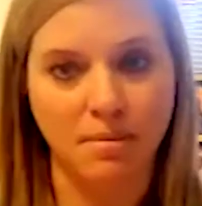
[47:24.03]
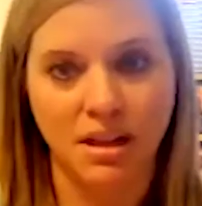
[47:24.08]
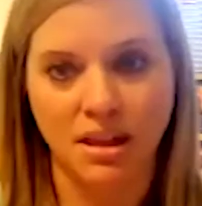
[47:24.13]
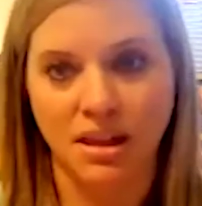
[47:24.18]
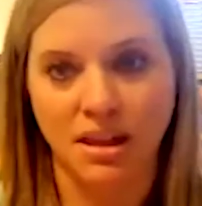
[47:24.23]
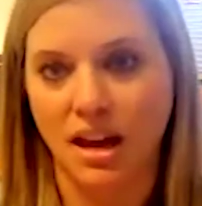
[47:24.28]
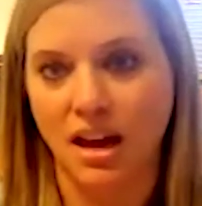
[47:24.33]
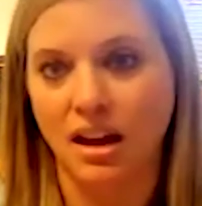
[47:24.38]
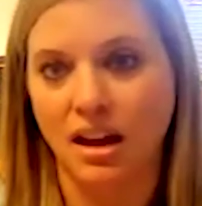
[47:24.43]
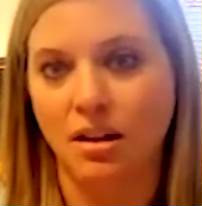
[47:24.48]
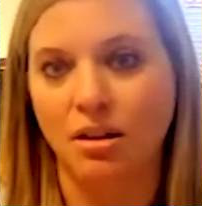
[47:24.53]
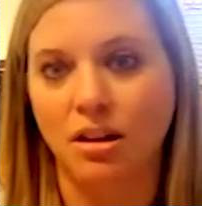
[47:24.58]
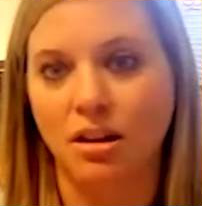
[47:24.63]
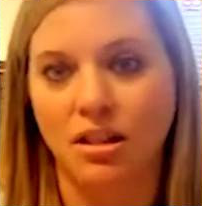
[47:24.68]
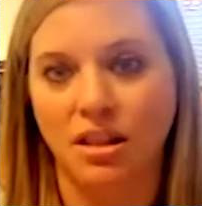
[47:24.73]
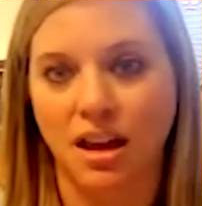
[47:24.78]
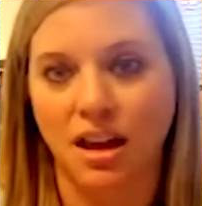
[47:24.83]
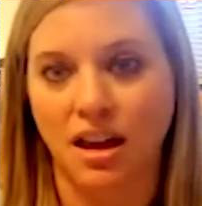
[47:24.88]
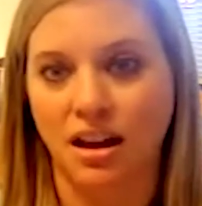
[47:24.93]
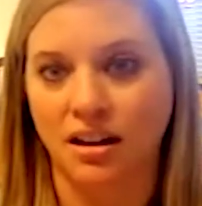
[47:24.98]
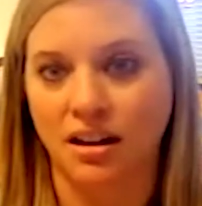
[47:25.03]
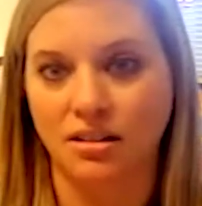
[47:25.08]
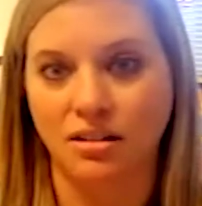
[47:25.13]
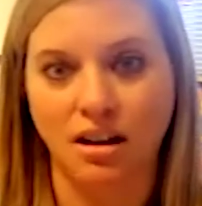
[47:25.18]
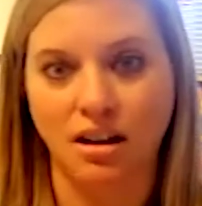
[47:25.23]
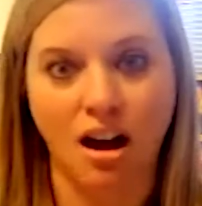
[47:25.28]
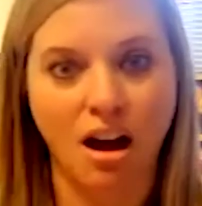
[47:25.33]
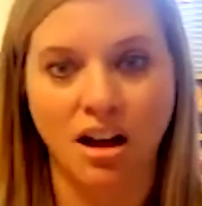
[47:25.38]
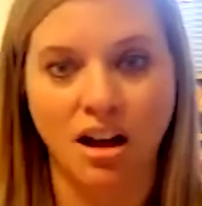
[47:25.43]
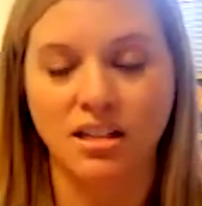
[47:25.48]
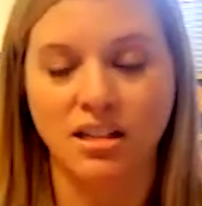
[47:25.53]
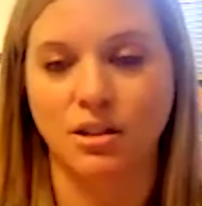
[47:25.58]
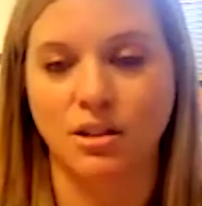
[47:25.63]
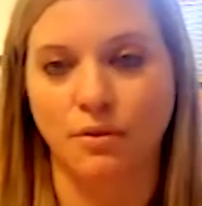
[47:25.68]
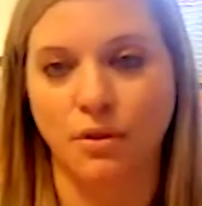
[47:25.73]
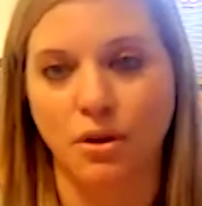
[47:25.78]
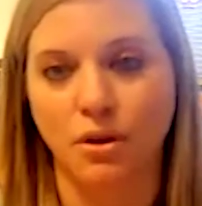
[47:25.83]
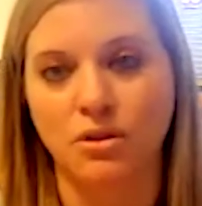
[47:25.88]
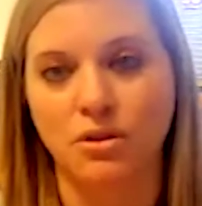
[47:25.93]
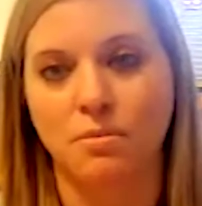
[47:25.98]
I mean, they caused the
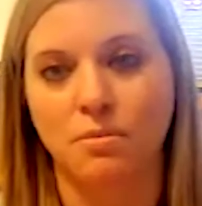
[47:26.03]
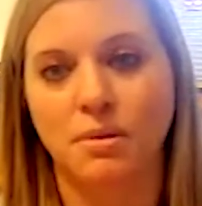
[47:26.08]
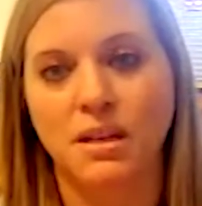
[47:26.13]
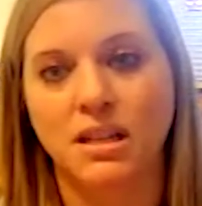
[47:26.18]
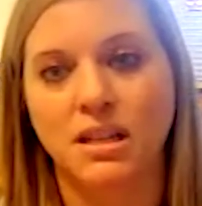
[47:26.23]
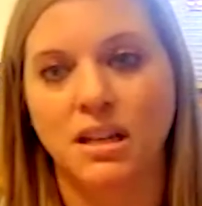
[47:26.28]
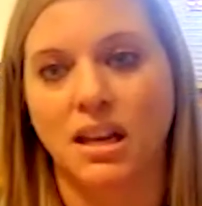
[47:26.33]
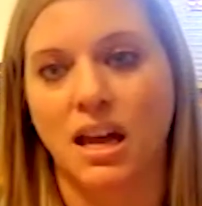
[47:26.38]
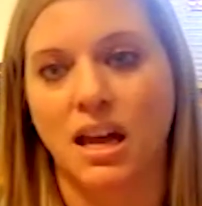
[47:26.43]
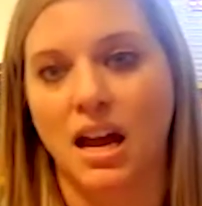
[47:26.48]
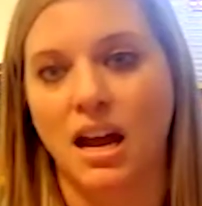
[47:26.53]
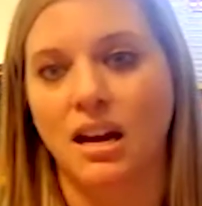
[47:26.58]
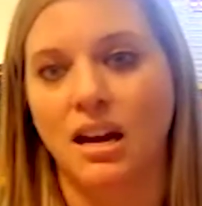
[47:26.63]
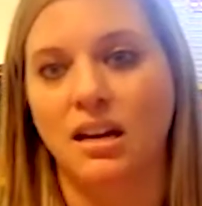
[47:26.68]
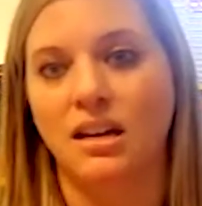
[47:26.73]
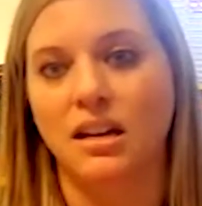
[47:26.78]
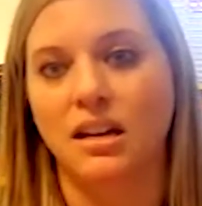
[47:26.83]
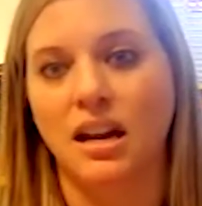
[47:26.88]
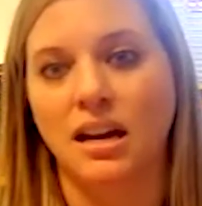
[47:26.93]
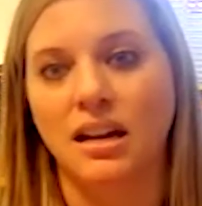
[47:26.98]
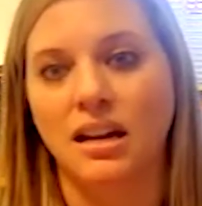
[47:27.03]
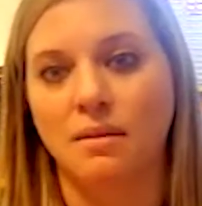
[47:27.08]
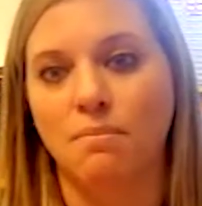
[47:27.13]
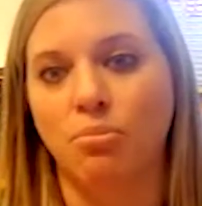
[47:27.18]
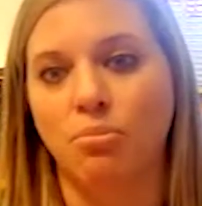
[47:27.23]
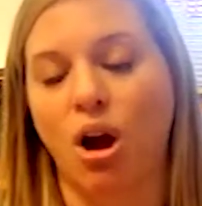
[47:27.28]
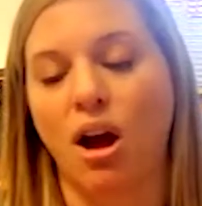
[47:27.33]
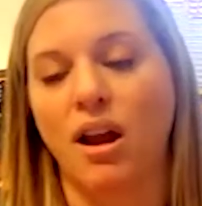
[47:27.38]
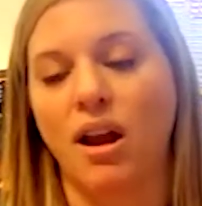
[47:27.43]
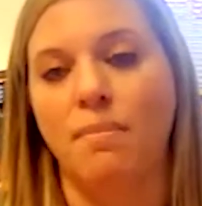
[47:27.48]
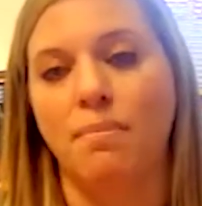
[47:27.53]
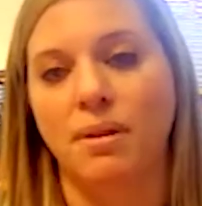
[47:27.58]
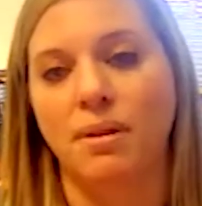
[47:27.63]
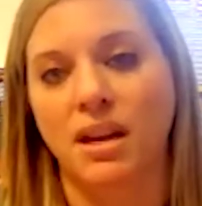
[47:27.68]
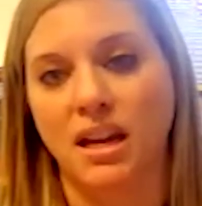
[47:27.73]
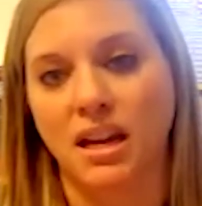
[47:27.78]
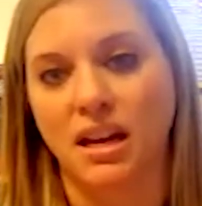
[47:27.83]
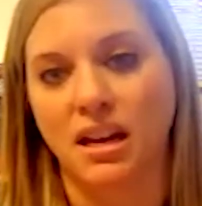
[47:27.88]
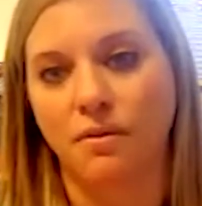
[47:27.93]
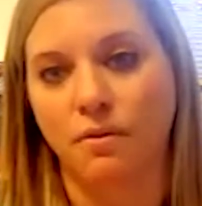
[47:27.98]
vote to be delayed and get brought up
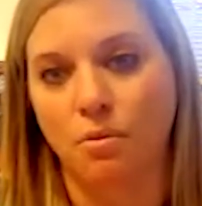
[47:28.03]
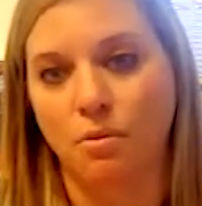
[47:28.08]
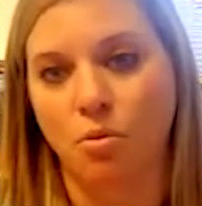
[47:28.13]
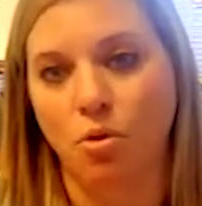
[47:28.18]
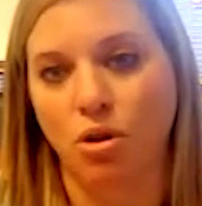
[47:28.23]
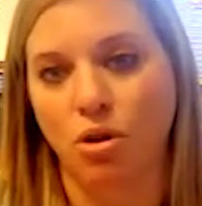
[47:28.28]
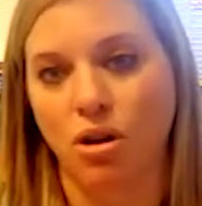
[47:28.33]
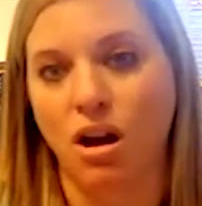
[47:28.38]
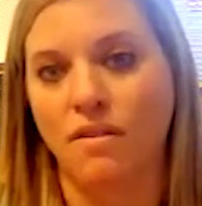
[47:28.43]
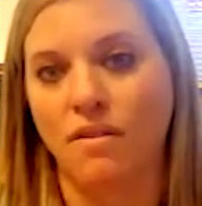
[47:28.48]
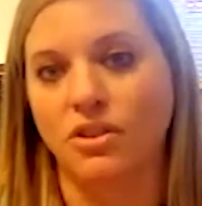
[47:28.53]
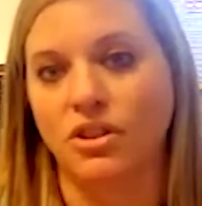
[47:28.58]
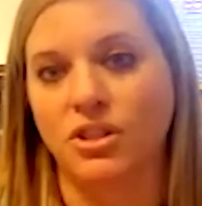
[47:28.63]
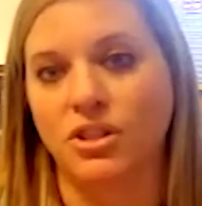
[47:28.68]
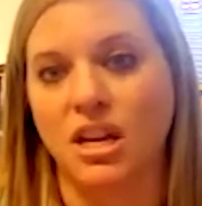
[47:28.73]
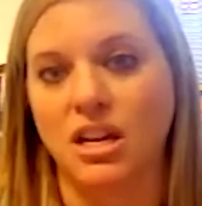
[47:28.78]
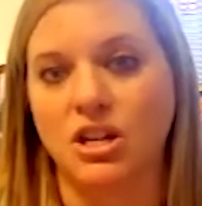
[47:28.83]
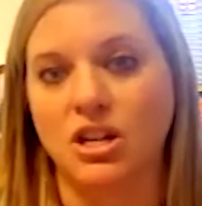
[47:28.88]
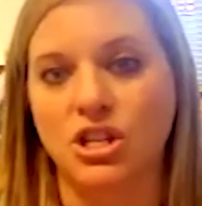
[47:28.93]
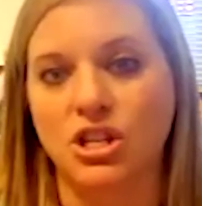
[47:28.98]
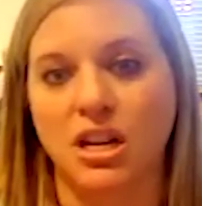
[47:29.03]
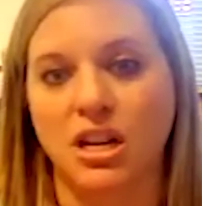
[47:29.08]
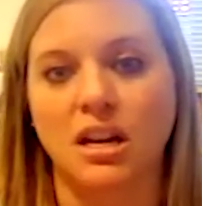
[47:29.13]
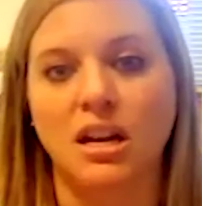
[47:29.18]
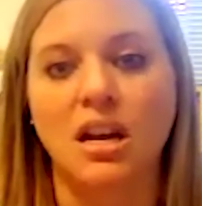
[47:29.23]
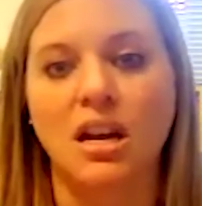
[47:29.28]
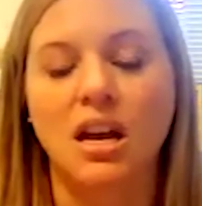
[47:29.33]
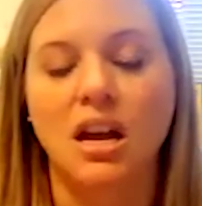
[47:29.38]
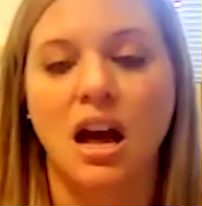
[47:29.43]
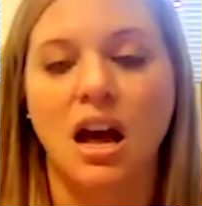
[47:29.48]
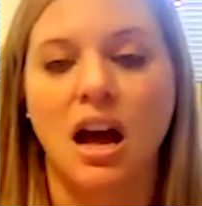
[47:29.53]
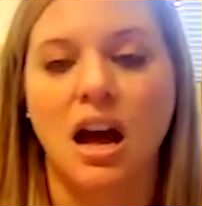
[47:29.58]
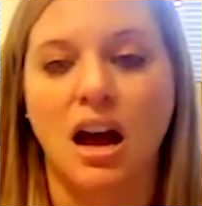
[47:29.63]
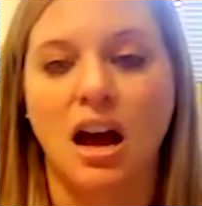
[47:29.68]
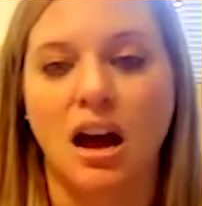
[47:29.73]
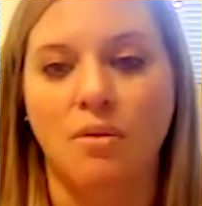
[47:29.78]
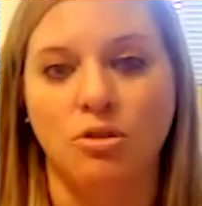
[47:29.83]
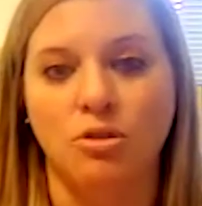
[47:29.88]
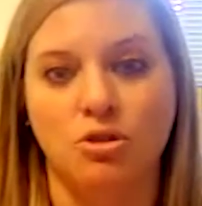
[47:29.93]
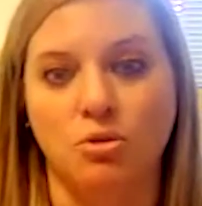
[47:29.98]
again for more conversation,
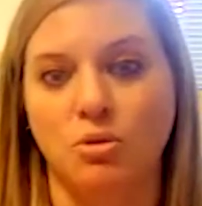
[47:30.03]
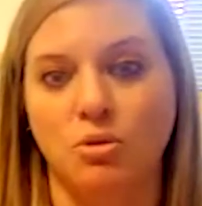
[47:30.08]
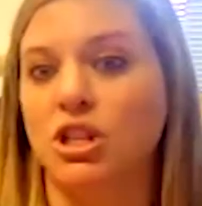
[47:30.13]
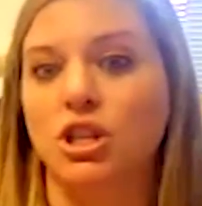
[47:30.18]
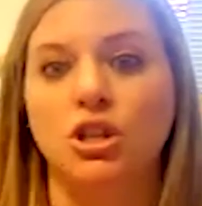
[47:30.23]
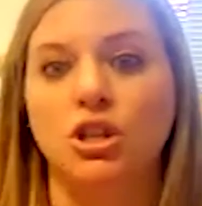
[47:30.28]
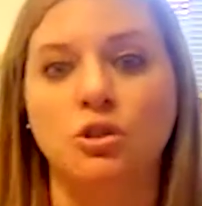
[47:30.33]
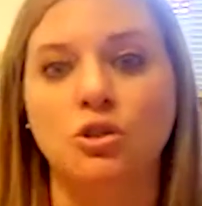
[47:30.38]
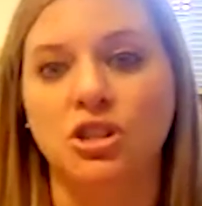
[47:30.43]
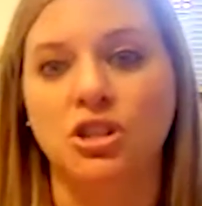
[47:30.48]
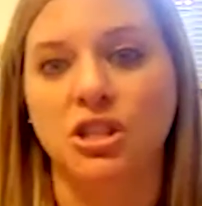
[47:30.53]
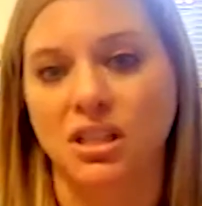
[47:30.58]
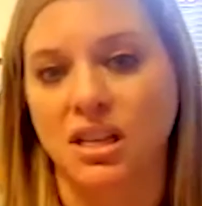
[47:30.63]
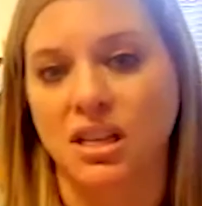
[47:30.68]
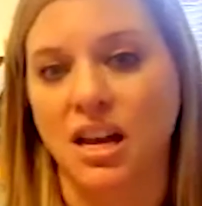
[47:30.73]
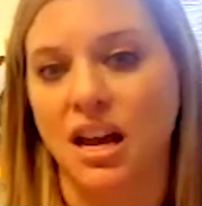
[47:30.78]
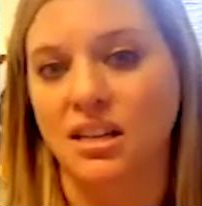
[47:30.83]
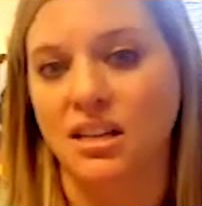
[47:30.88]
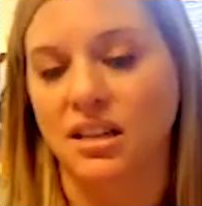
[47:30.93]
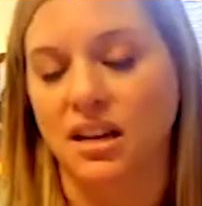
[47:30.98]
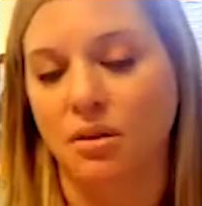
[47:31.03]
which was a huge success.